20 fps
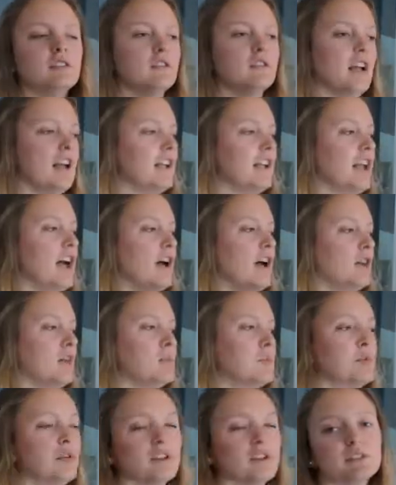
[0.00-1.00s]
and how the
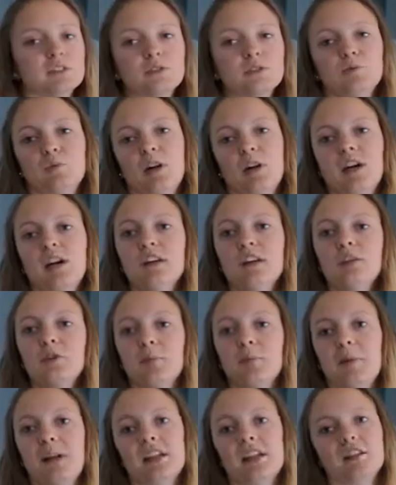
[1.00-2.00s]
process were to
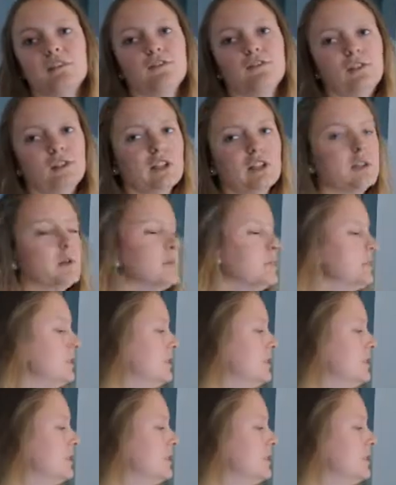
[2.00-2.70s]
make the film.